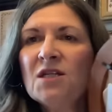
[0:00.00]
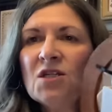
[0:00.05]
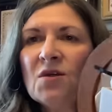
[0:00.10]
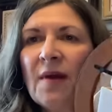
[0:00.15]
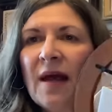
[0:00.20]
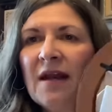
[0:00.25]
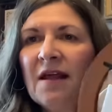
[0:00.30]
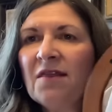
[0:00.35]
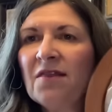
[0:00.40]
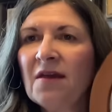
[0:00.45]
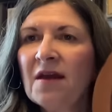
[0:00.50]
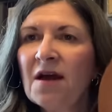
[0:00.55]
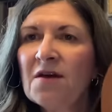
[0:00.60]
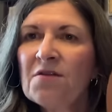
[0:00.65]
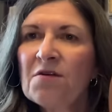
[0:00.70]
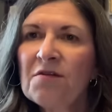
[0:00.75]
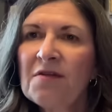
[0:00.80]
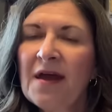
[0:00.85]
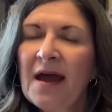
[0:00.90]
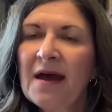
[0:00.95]
do anything
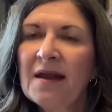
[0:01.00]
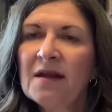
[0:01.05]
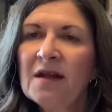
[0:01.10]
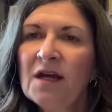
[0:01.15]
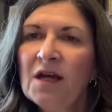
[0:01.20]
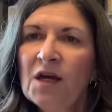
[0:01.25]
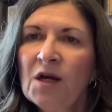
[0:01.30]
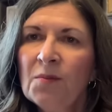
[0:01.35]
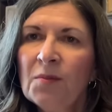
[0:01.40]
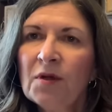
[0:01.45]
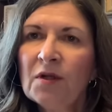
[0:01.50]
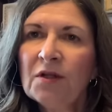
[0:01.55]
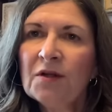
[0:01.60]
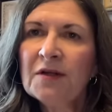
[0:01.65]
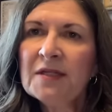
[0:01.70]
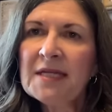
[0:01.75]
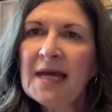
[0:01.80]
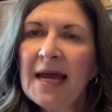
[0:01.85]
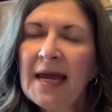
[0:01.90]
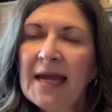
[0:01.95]
other than pull
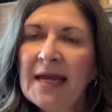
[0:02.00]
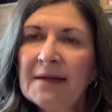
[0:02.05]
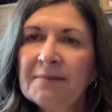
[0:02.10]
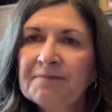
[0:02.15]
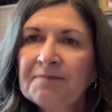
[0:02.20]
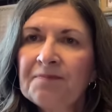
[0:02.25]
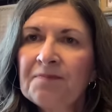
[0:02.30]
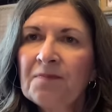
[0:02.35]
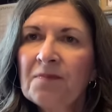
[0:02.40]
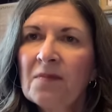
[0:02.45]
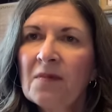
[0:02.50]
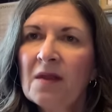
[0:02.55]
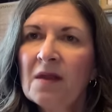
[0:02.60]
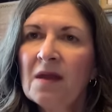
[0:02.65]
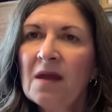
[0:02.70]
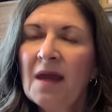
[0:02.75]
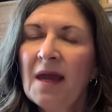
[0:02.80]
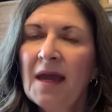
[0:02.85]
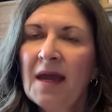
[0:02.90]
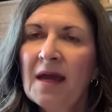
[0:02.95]
her tight
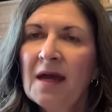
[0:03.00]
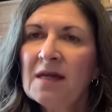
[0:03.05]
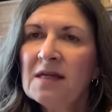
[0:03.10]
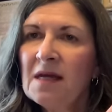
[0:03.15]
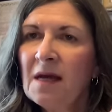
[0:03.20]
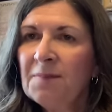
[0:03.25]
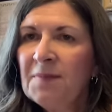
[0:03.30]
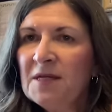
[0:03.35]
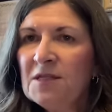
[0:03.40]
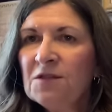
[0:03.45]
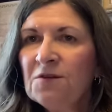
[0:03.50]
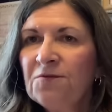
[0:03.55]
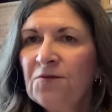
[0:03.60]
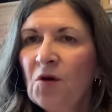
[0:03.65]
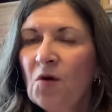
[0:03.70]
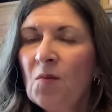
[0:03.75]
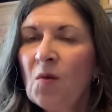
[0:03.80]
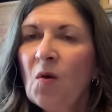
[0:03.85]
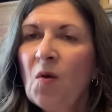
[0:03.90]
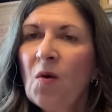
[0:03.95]
and a piece of
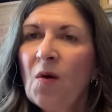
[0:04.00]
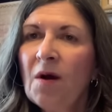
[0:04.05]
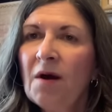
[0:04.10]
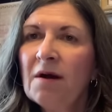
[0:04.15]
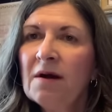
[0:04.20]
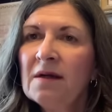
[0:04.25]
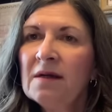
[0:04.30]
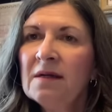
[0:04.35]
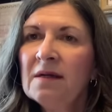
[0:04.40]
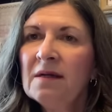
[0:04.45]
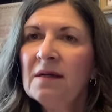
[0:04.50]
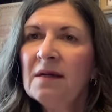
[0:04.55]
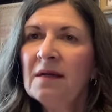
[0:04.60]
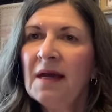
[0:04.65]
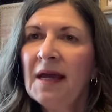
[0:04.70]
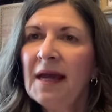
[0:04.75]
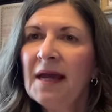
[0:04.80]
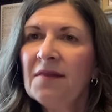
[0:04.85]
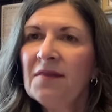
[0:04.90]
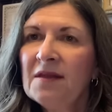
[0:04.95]
foam core.
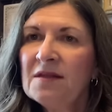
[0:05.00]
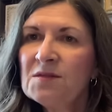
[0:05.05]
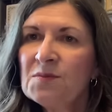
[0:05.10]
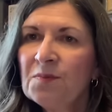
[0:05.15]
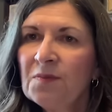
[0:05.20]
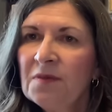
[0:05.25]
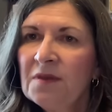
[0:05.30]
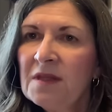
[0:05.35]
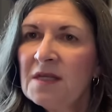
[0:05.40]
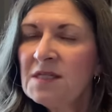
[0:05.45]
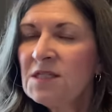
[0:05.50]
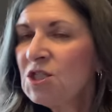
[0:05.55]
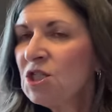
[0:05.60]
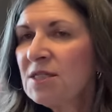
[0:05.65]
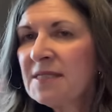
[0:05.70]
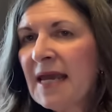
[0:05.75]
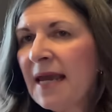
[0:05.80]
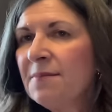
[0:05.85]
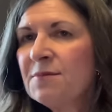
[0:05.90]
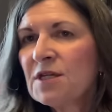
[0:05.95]
And these, this
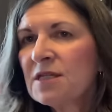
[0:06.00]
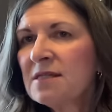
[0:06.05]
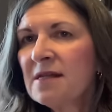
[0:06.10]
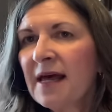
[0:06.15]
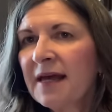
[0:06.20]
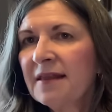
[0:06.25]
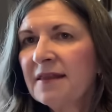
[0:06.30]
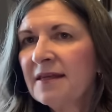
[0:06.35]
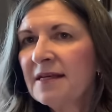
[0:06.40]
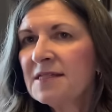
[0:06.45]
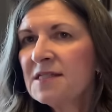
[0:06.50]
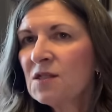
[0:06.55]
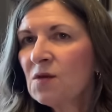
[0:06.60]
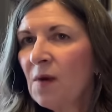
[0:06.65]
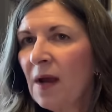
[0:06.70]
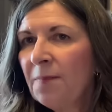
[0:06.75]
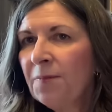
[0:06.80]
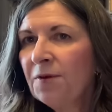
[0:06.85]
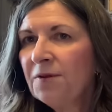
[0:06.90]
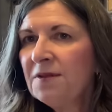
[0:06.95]
just came just like this. So
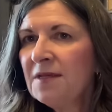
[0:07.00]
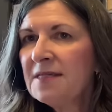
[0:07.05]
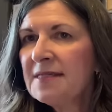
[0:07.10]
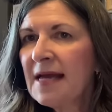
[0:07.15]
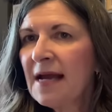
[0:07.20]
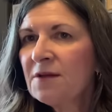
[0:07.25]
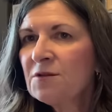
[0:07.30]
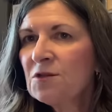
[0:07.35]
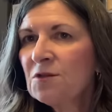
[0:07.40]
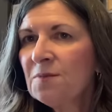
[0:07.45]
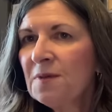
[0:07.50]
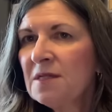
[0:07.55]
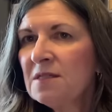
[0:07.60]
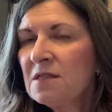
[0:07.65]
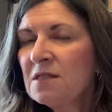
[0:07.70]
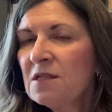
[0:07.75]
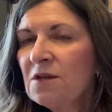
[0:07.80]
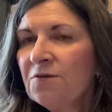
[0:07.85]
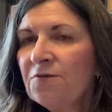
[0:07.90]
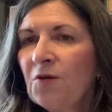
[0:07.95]
I put these extra
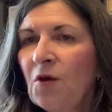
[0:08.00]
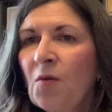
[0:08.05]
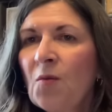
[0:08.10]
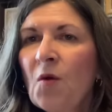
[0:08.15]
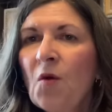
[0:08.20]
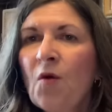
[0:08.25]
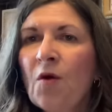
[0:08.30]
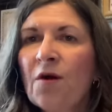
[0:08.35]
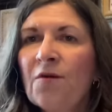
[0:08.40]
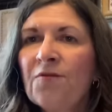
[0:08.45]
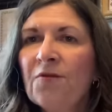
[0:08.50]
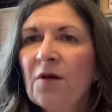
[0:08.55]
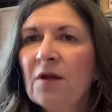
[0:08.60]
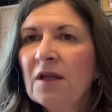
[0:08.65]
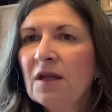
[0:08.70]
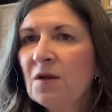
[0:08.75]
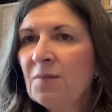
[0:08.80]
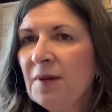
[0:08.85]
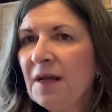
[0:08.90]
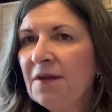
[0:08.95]
pieces of foam core for a
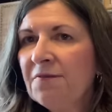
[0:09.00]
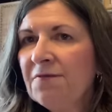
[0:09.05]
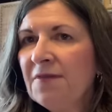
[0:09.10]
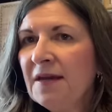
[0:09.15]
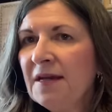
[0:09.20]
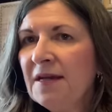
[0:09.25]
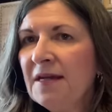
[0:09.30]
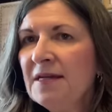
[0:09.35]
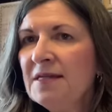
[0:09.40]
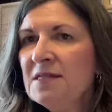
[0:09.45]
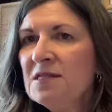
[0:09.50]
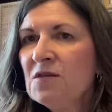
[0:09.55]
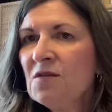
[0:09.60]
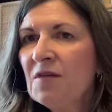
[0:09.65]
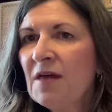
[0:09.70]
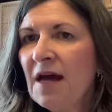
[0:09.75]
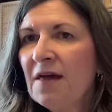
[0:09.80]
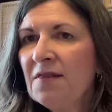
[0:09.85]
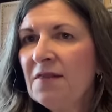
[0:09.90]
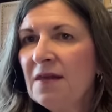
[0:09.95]
little bit of thickness so
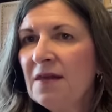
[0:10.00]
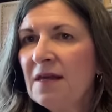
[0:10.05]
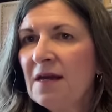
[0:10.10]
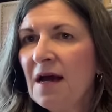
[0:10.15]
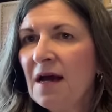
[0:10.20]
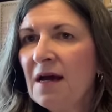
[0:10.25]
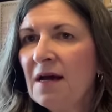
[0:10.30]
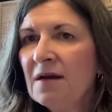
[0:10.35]
that the, uh,